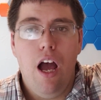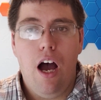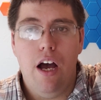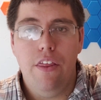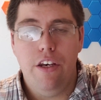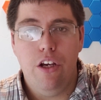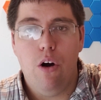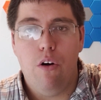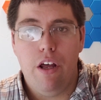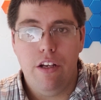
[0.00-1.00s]
Then you
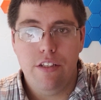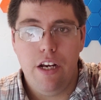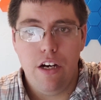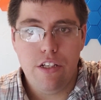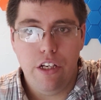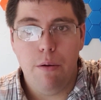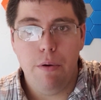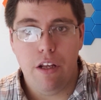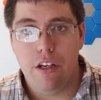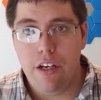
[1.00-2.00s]
go around the stairs and you come
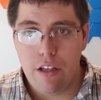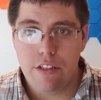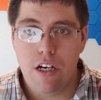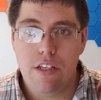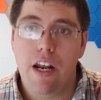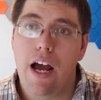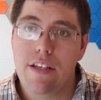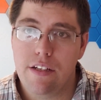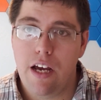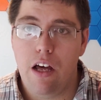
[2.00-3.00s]
down to the downstairs, and it
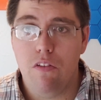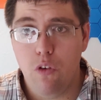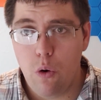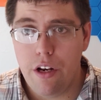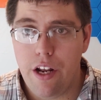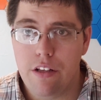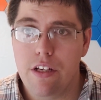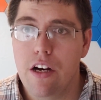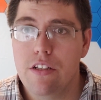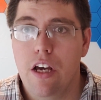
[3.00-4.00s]
has a tile floor in the
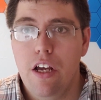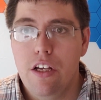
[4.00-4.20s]
downstairs.